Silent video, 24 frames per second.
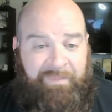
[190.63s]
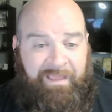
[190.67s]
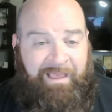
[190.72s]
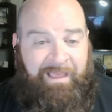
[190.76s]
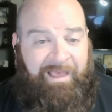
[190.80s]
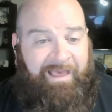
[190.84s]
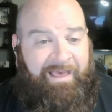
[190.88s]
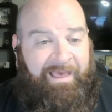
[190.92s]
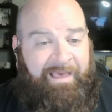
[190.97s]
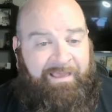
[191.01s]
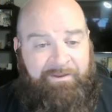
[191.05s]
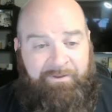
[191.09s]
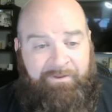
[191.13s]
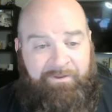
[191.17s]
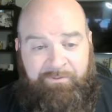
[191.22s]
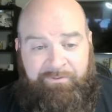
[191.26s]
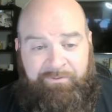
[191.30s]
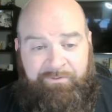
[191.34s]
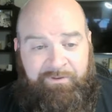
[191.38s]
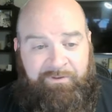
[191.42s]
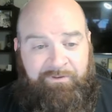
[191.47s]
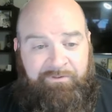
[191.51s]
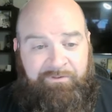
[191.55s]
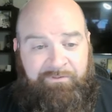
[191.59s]
I
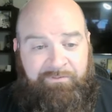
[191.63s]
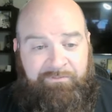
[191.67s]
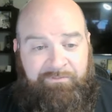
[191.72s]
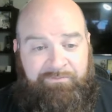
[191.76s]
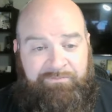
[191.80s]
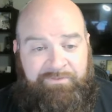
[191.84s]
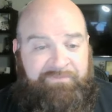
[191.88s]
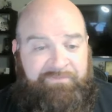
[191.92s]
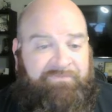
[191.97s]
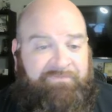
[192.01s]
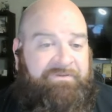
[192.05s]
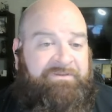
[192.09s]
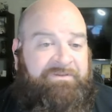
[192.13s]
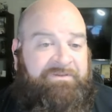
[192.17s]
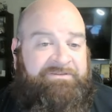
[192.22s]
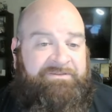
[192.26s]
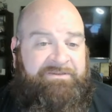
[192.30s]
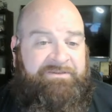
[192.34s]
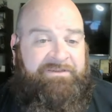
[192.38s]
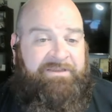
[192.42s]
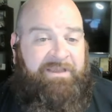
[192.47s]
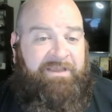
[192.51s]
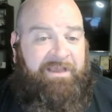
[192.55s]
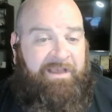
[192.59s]
don't know,
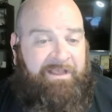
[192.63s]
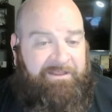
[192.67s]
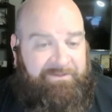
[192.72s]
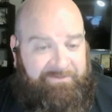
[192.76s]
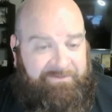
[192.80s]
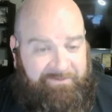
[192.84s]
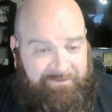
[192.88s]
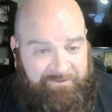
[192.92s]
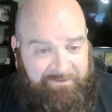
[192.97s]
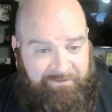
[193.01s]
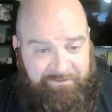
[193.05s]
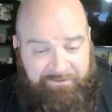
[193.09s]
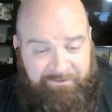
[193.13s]
Nafisa Collier.